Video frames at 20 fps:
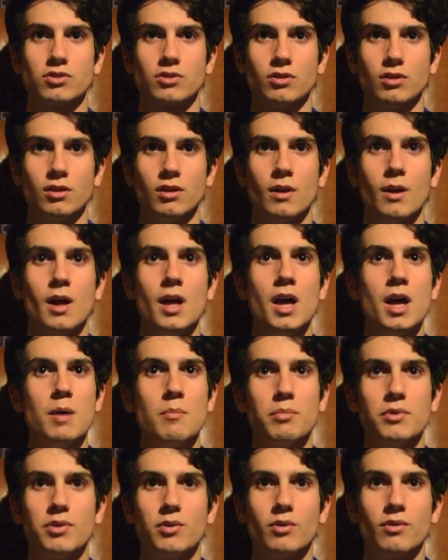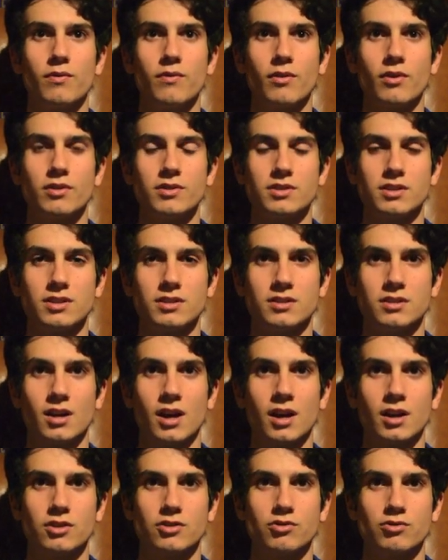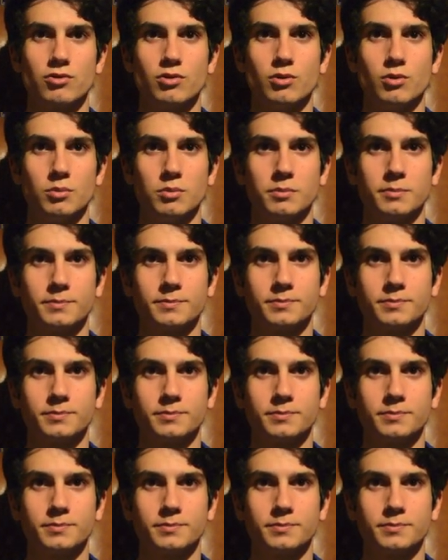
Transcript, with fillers: could, but the reverse is not true.